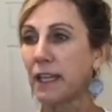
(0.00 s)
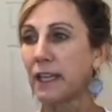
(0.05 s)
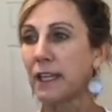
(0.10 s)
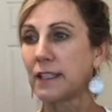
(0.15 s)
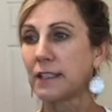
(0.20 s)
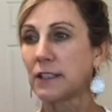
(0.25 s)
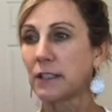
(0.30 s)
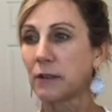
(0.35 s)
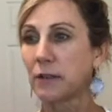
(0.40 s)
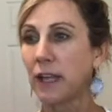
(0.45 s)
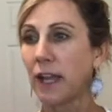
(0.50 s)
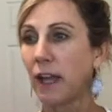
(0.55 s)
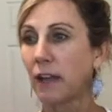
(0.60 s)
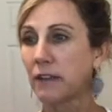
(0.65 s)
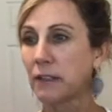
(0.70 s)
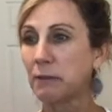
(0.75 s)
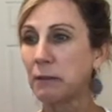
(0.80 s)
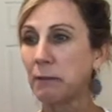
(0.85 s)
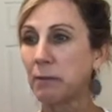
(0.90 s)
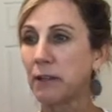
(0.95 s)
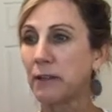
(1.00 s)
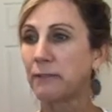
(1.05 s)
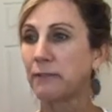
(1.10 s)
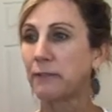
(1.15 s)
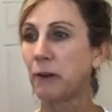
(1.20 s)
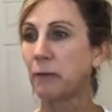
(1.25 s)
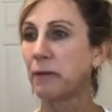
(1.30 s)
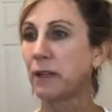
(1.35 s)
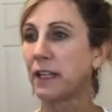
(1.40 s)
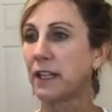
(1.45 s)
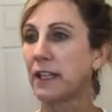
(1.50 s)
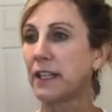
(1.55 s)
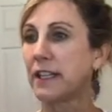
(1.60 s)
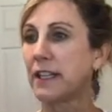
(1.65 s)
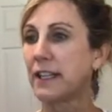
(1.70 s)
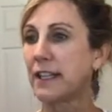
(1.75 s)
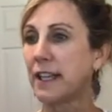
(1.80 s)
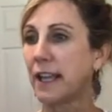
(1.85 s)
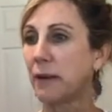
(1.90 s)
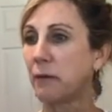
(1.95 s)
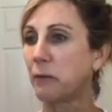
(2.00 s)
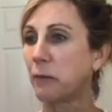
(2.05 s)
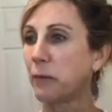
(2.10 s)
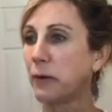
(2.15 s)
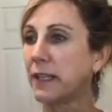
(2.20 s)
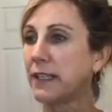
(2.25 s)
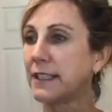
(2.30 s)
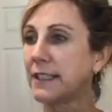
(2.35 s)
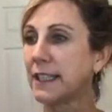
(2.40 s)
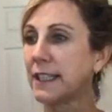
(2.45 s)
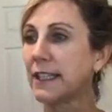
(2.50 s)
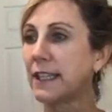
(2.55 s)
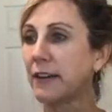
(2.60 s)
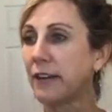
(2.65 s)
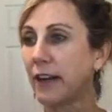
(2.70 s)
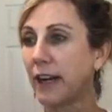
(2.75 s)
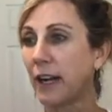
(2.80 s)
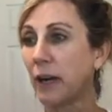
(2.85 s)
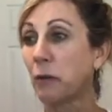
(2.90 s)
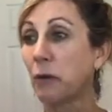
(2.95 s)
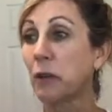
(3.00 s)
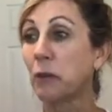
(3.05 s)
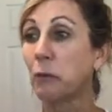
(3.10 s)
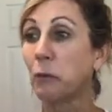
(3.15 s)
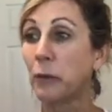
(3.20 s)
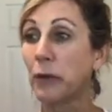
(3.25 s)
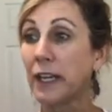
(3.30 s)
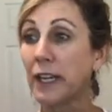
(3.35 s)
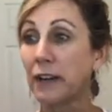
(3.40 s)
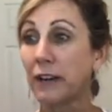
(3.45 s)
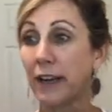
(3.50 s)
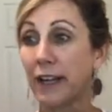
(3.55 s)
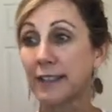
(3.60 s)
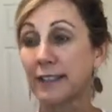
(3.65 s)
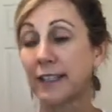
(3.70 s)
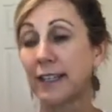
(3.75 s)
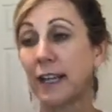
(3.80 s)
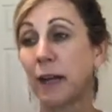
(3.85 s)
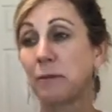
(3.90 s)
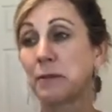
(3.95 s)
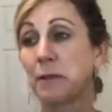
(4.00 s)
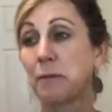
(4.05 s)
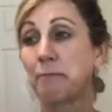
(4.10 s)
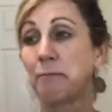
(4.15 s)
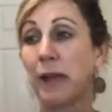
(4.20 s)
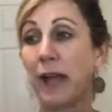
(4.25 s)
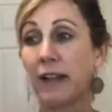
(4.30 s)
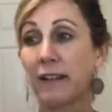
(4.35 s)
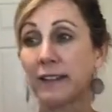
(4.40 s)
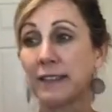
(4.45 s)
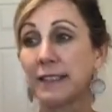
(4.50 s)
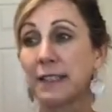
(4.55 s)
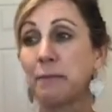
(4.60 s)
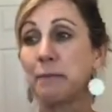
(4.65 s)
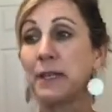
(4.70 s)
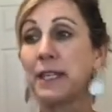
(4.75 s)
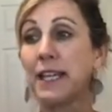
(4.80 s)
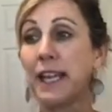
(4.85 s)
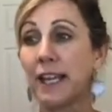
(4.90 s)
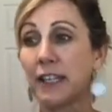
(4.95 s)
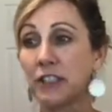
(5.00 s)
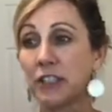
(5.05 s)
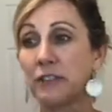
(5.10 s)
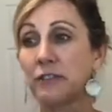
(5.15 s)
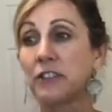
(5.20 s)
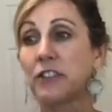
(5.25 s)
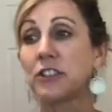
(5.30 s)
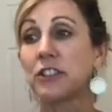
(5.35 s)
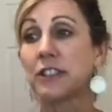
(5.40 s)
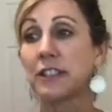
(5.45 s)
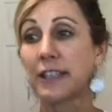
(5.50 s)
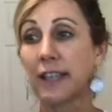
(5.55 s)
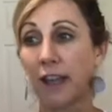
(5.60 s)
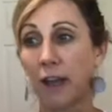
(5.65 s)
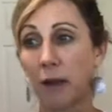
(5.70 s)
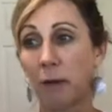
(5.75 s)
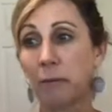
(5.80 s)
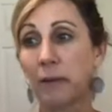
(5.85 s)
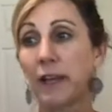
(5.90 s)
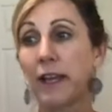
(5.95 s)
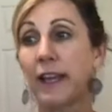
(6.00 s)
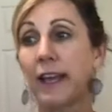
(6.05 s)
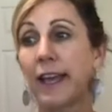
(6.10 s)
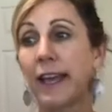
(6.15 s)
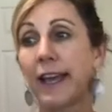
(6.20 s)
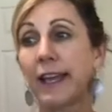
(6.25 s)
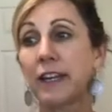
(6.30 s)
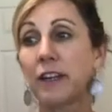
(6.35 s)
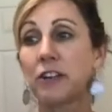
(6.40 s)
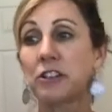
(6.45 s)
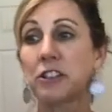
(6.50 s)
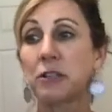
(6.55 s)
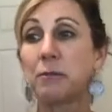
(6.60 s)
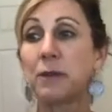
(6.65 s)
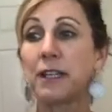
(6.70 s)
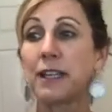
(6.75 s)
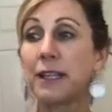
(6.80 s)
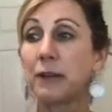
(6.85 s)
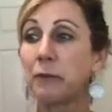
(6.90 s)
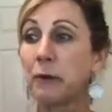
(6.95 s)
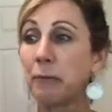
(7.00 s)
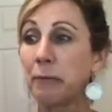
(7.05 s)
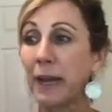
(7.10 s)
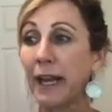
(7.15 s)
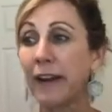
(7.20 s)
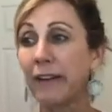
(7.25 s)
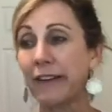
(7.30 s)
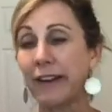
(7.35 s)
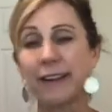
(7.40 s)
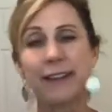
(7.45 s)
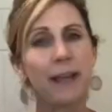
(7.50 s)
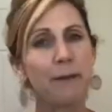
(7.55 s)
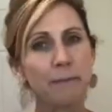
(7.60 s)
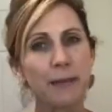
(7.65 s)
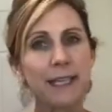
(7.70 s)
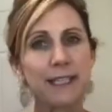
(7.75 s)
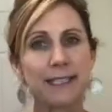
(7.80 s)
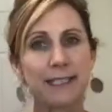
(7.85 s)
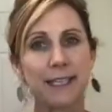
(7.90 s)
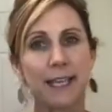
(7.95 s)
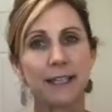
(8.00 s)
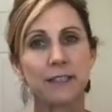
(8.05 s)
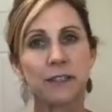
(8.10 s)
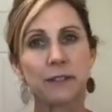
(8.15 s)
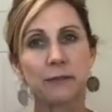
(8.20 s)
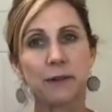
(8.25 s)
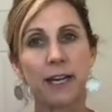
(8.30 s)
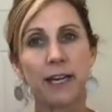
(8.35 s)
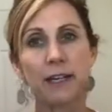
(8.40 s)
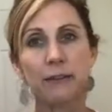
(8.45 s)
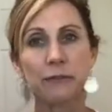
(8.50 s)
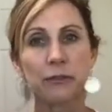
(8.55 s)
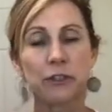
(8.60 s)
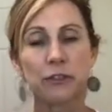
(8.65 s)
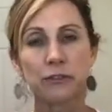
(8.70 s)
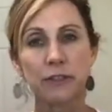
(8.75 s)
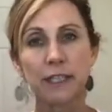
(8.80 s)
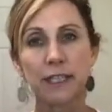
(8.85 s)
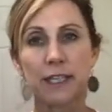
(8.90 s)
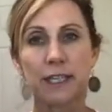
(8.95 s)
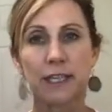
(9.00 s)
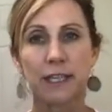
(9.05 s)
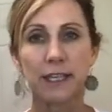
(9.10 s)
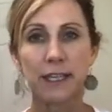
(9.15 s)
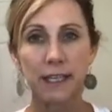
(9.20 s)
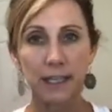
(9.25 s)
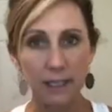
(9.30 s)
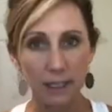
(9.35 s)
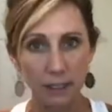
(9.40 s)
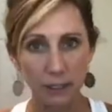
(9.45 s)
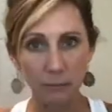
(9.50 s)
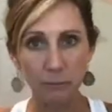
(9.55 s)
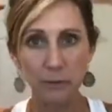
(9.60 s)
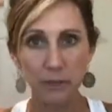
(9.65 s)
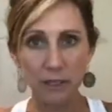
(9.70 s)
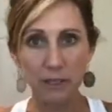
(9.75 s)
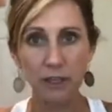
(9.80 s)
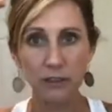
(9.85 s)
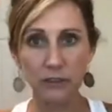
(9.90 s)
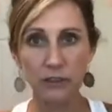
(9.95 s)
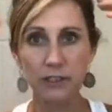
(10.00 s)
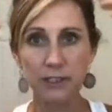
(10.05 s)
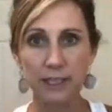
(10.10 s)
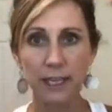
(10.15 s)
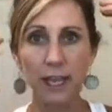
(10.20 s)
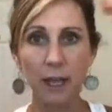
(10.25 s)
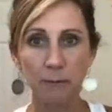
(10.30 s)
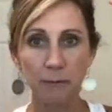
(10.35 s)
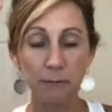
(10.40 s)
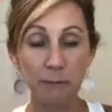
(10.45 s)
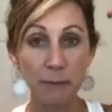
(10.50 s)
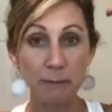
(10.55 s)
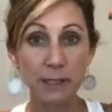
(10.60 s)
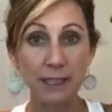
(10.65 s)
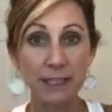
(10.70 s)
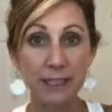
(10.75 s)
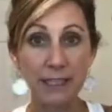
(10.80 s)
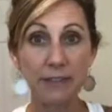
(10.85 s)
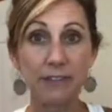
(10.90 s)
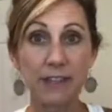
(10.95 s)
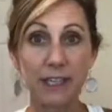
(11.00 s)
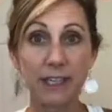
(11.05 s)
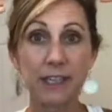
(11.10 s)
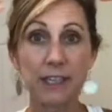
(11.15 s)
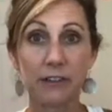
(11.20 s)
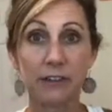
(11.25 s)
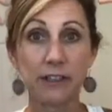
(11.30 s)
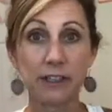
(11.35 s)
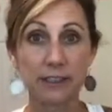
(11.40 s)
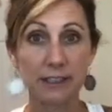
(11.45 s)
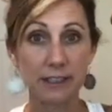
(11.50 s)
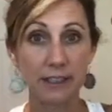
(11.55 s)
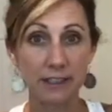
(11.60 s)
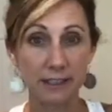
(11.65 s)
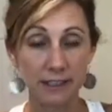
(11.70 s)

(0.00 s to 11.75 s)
so countless people affirm that that rinsing their hair with wheatgrass can help to balance the pH of your scalp and ultimately repair it. That makes sense, right? If we're drinking it, put it on your scalp and maybe leave it in there as a